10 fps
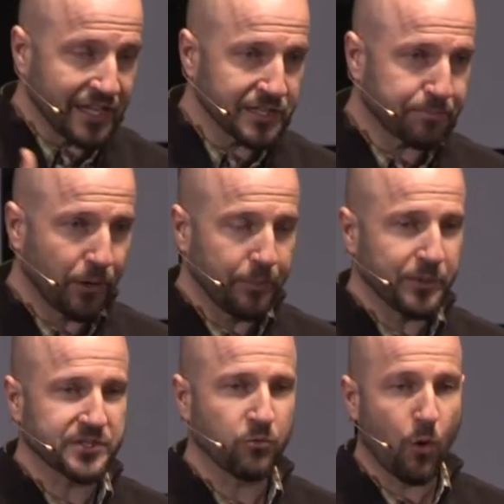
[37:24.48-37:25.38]
his
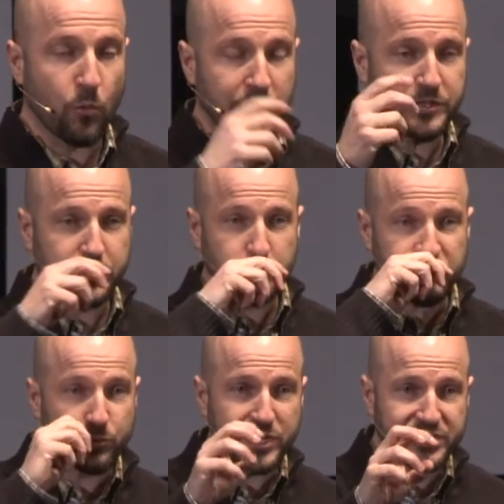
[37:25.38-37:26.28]
purpose. And what we do
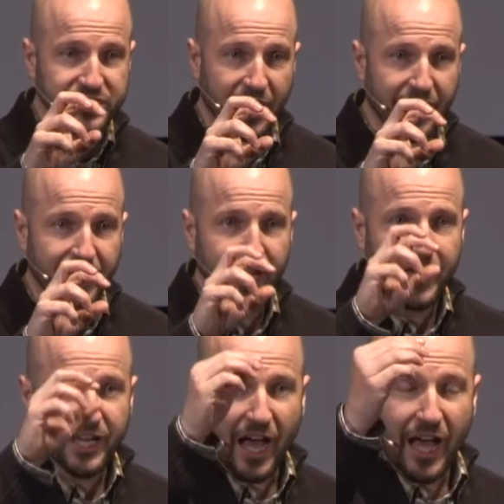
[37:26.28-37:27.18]
is we say,
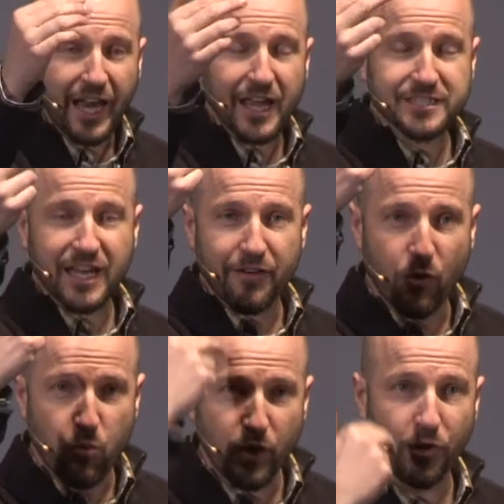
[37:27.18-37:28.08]
God has to have a
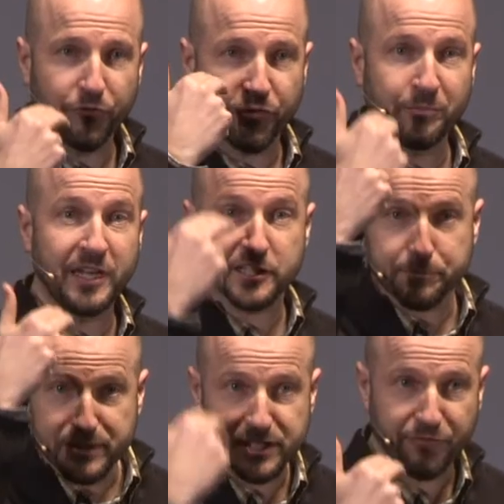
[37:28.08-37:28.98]
will for me, a
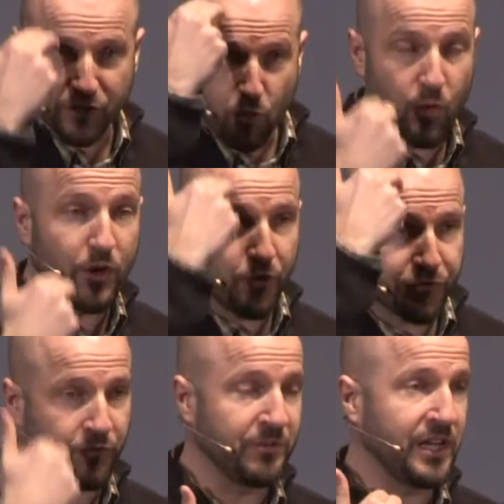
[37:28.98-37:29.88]
specific will
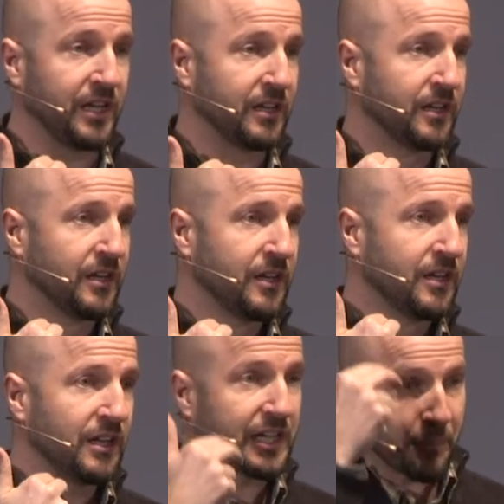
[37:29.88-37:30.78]
for me,
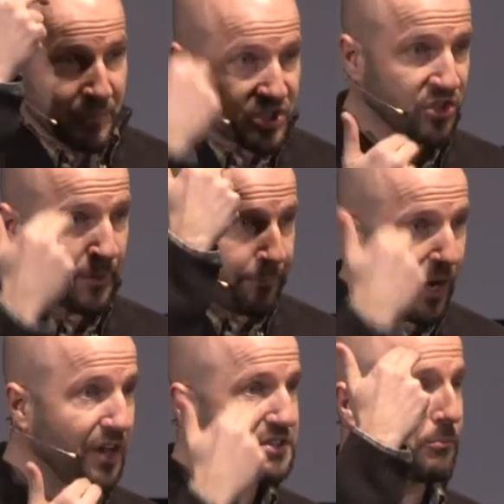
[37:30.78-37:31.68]
like a mission
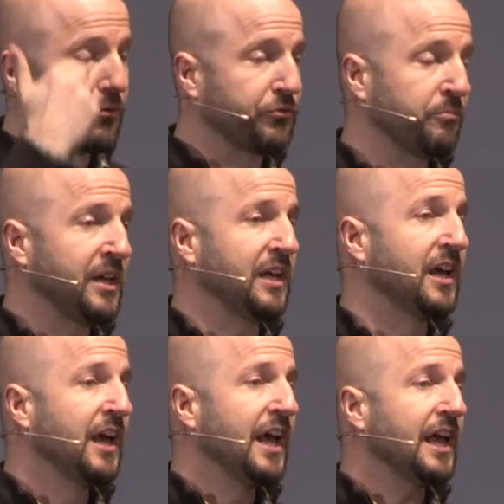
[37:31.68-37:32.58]
impossible for me.
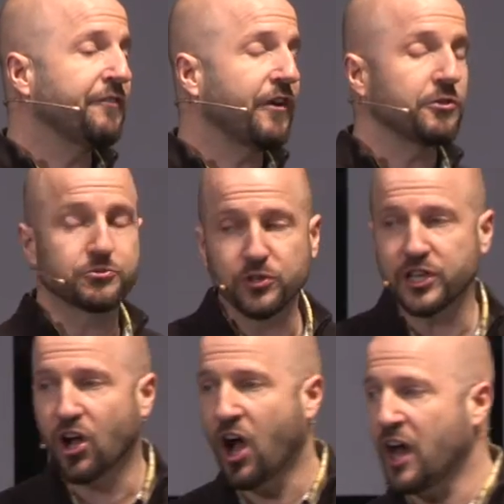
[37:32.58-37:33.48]
And if I was
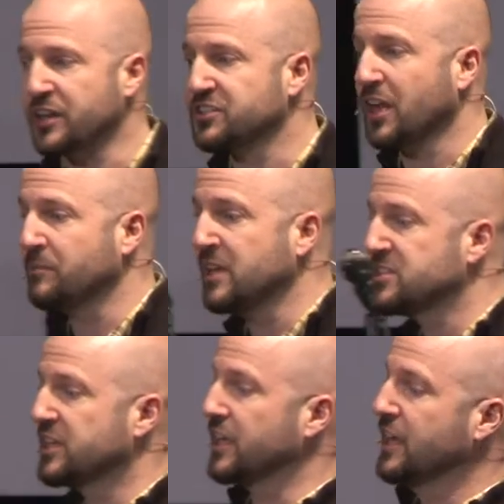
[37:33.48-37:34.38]
really honest, that
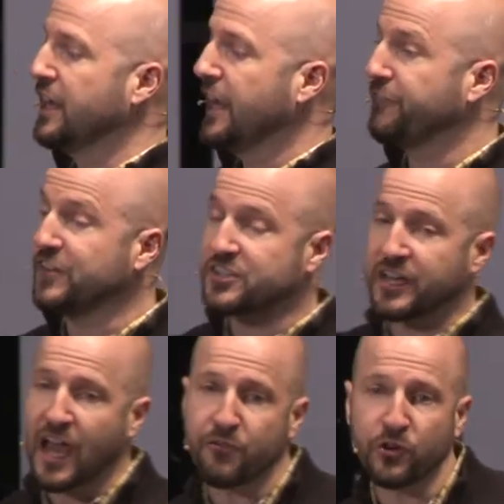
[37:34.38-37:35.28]
means that if he's going
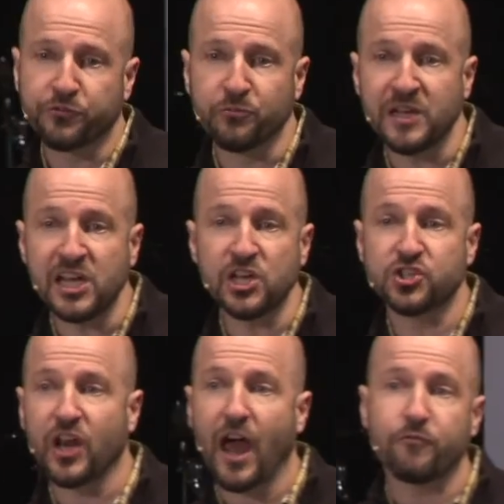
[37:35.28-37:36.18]
to have one for me, he
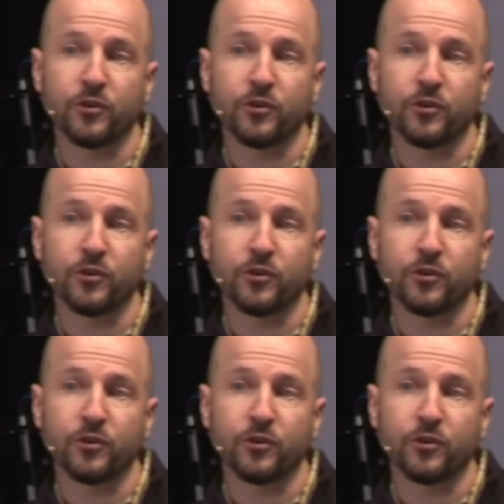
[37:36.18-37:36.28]
should have